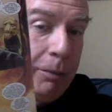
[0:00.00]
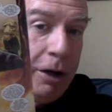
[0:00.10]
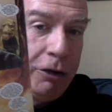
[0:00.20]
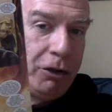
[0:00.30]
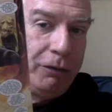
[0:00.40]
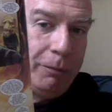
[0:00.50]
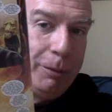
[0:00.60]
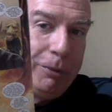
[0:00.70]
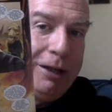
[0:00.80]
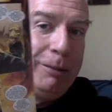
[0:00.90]
Marcia from the
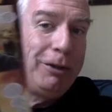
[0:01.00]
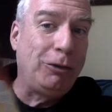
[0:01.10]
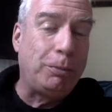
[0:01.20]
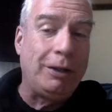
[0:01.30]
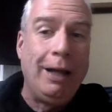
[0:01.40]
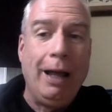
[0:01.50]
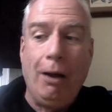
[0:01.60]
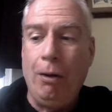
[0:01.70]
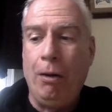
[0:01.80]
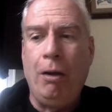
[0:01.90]
Brady Bunch. But
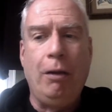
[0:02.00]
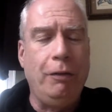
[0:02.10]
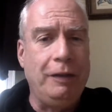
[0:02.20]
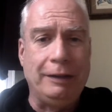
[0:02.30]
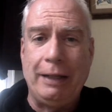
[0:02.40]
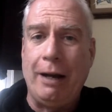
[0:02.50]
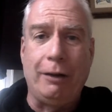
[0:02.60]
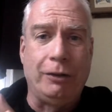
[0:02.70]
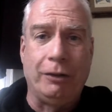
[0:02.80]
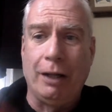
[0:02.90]
all this
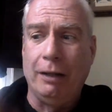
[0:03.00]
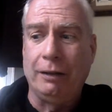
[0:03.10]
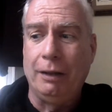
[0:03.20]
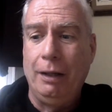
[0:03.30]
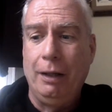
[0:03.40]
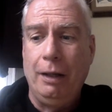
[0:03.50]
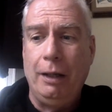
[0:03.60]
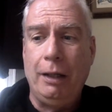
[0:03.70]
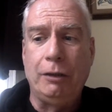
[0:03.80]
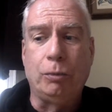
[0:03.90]
character does
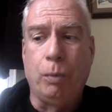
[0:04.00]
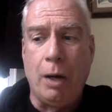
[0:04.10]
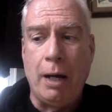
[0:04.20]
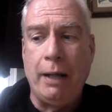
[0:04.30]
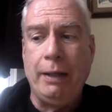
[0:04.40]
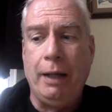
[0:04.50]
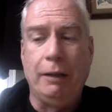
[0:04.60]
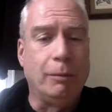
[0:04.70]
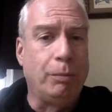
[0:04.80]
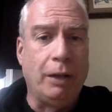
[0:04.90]
is whine and
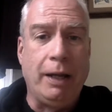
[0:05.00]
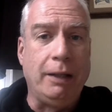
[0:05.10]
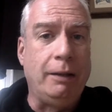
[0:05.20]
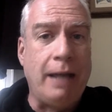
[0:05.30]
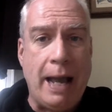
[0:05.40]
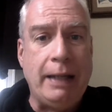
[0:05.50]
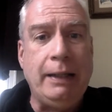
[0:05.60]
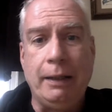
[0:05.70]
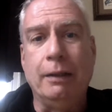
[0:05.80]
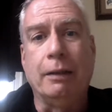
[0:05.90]
complain. Daddy
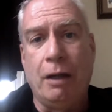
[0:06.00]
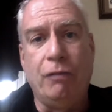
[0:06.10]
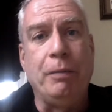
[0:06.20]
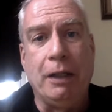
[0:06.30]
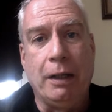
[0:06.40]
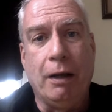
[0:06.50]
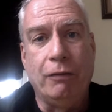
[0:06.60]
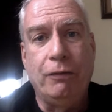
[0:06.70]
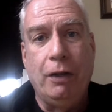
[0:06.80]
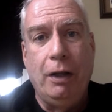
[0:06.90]
didn't love me
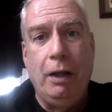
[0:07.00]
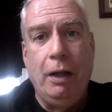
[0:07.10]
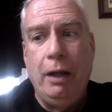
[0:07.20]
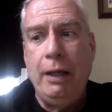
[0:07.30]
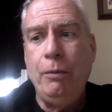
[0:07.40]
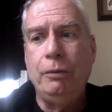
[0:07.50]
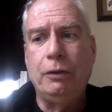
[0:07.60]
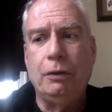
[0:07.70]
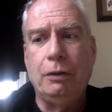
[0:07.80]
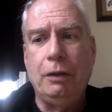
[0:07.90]
enough. He
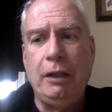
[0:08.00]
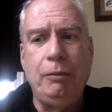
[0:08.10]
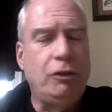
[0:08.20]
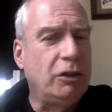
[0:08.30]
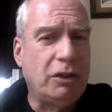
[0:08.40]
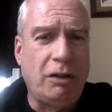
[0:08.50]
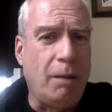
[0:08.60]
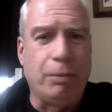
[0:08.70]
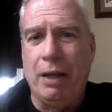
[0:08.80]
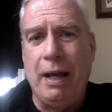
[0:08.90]
was he was just
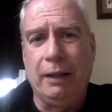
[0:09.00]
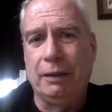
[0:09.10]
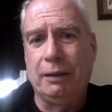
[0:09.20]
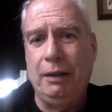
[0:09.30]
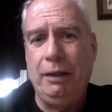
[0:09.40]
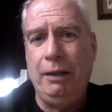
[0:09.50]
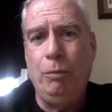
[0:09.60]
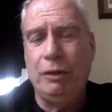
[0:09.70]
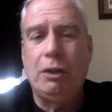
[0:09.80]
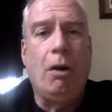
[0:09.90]
complex. He
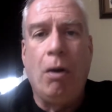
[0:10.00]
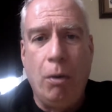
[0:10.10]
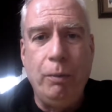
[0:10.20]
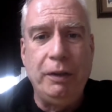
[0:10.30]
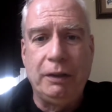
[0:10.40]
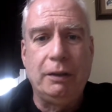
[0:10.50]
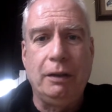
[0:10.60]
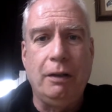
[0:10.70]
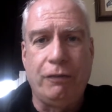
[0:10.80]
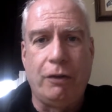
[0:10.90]
wasn't always
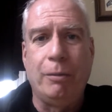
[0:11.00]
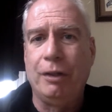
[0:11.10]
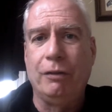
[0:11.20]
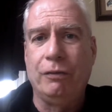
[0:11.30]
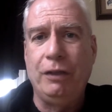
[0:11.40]
affirmative.